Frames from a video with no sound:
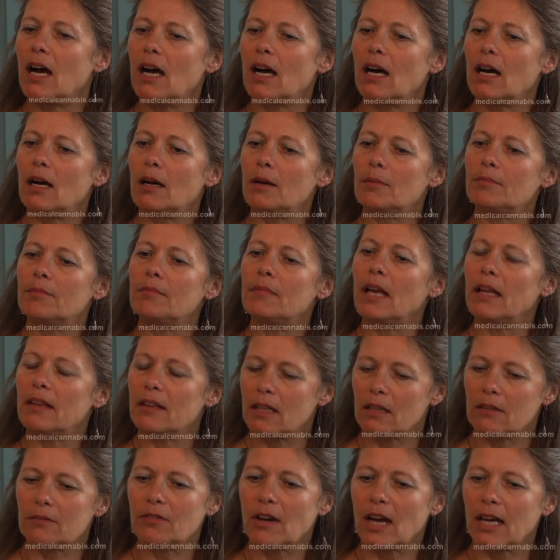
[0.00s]
Um,
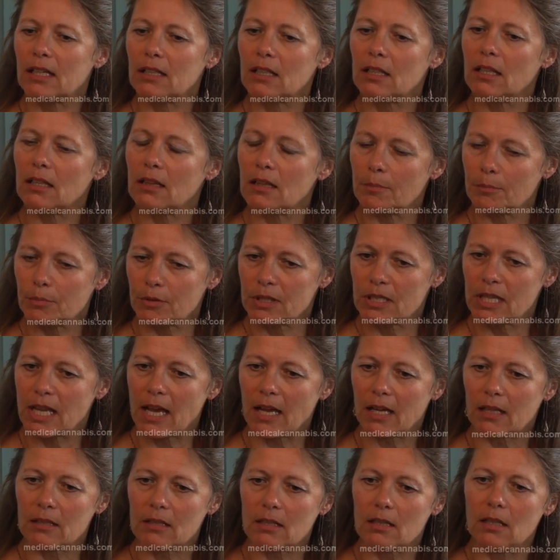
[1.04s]
and then finally, the
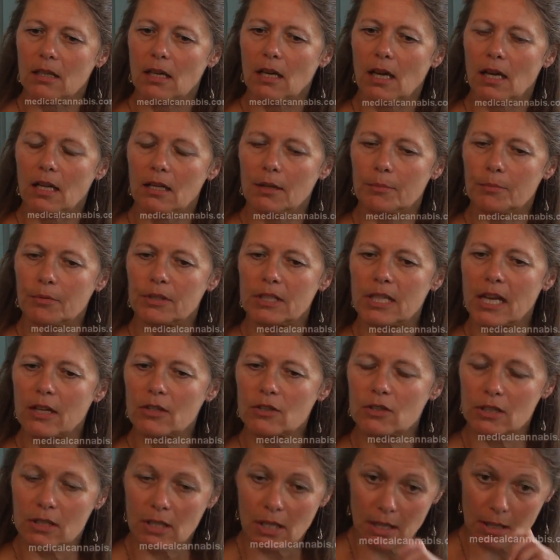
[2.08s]
protect. Uh, the
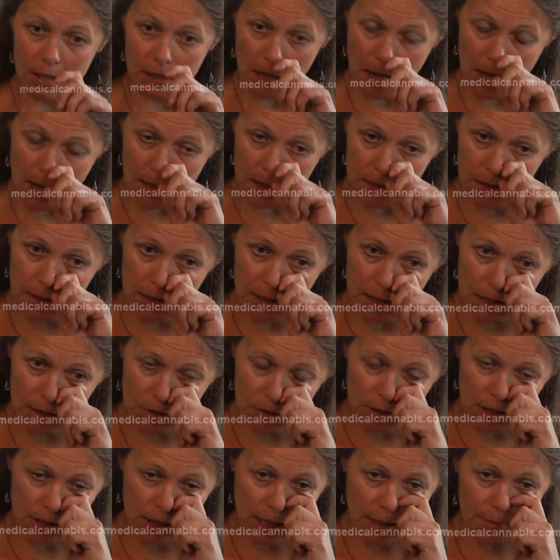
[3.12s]
protection on, on the
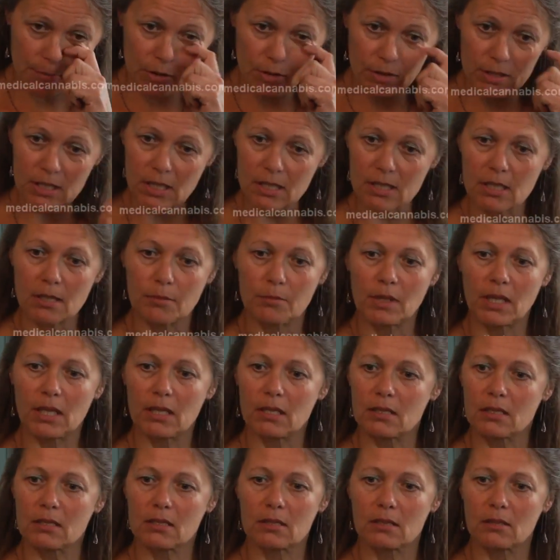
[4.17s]
endocannabinoid system
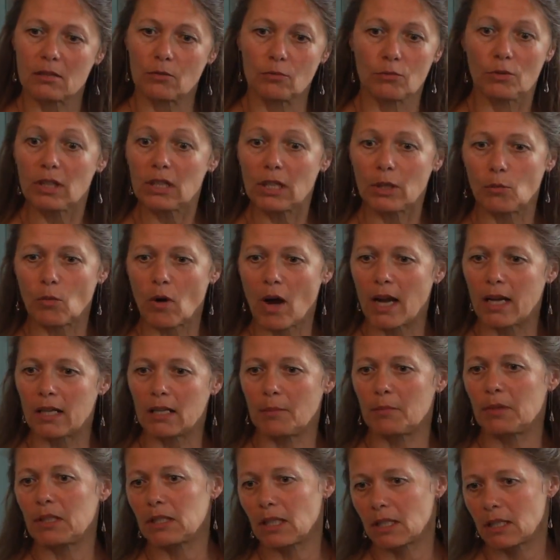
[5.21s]
is really
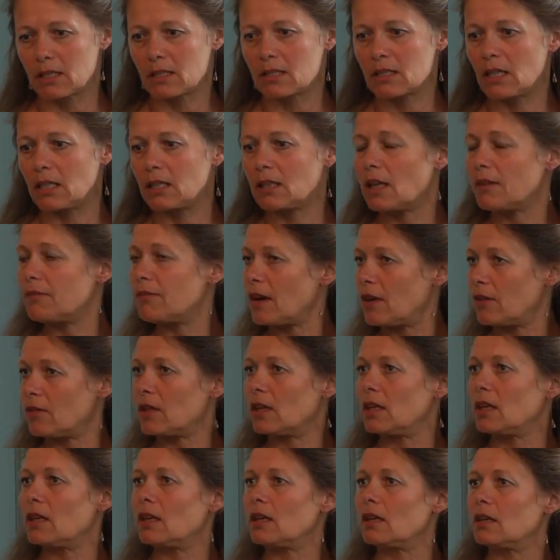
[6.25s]
wide. I mean, like I said, they found
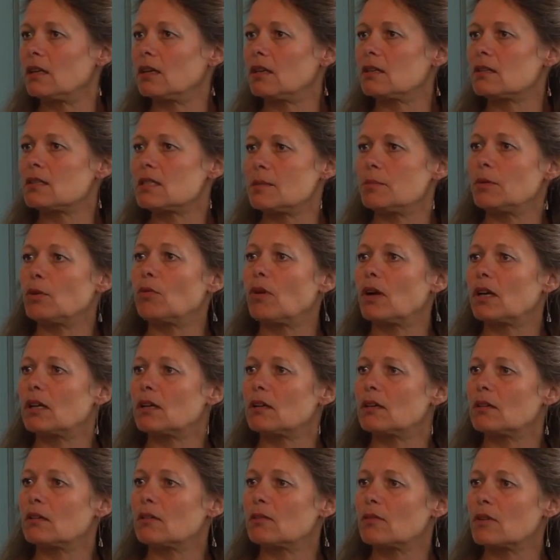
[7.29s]
the
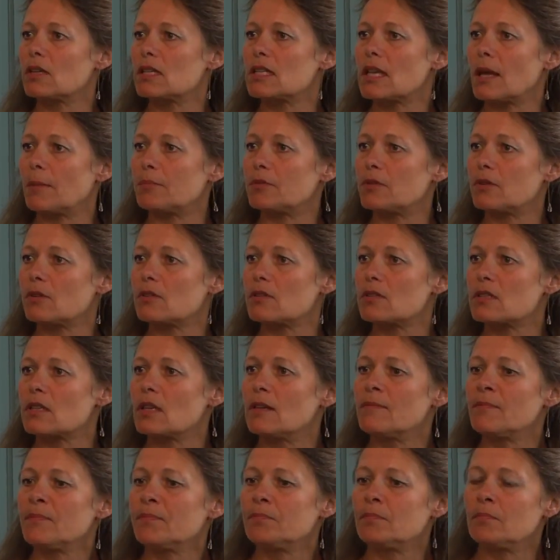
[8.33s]
CB1 receptors,
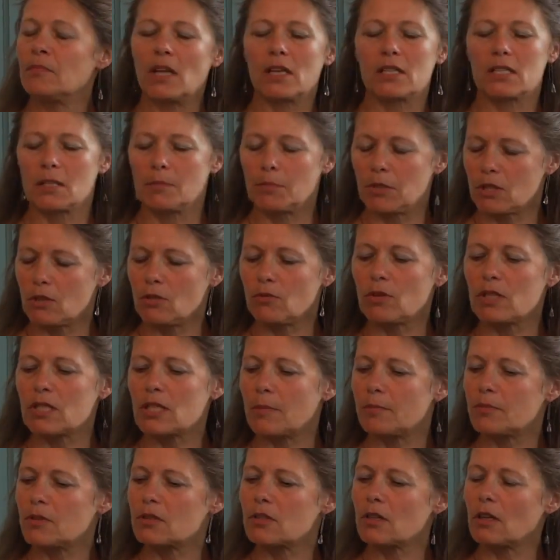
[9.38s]
uh, CB2
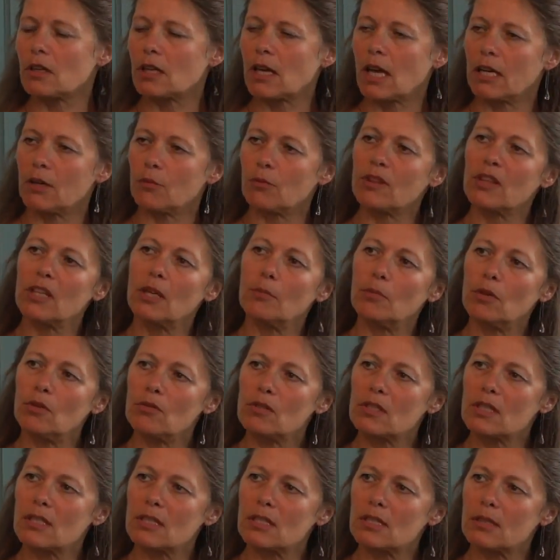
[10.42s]
receptors are kind of with the
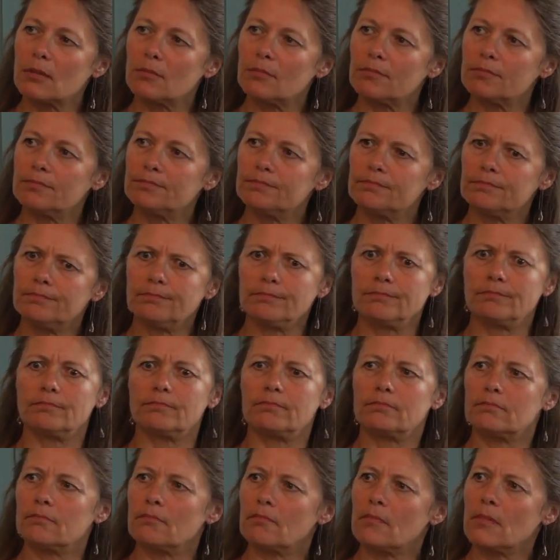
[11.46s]
immune system. Hmm,
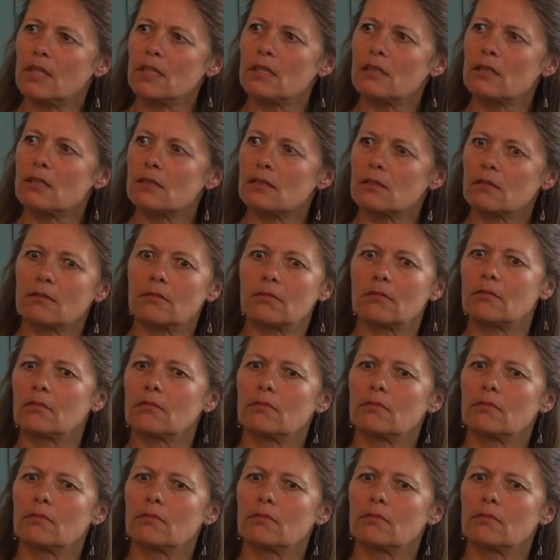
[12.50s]
this is